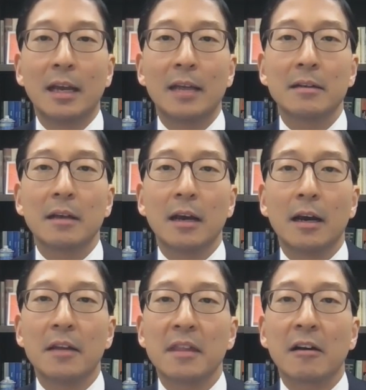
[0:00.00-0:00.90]
and
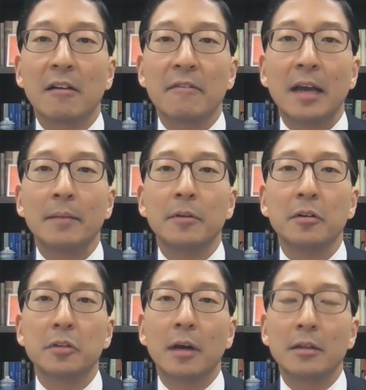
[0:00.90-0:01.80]
uh, that are
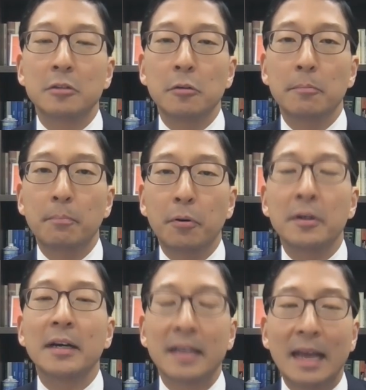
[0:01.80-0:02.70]
available to
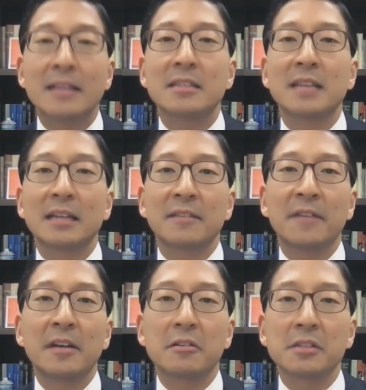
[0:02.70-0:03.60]
put against sex
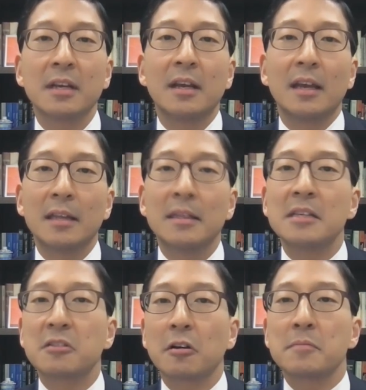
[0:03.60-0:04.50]
offenders in
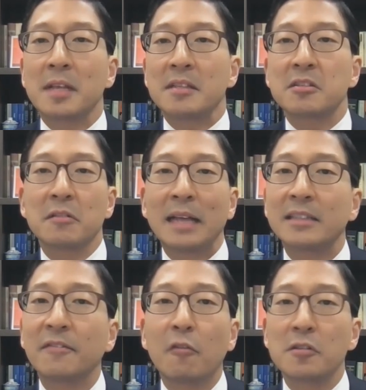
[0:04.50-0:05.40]
these circumstances. So that's
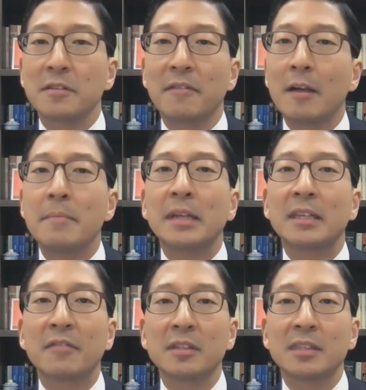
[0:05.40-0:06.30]
of course a very big
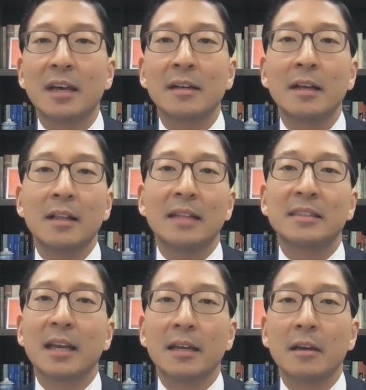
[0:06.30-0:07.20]
difference than, let's
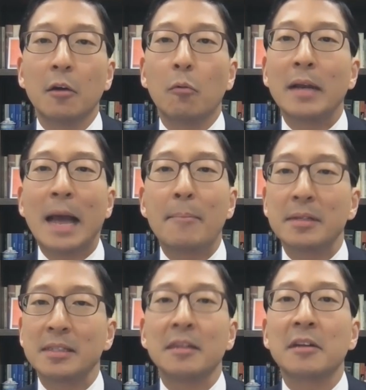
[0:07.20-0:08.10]
say, what
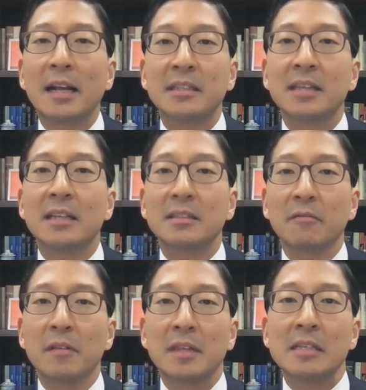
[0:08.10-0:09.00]
happens in the United States
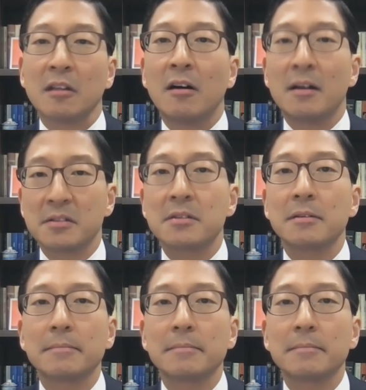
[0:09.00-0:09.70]
with these laws.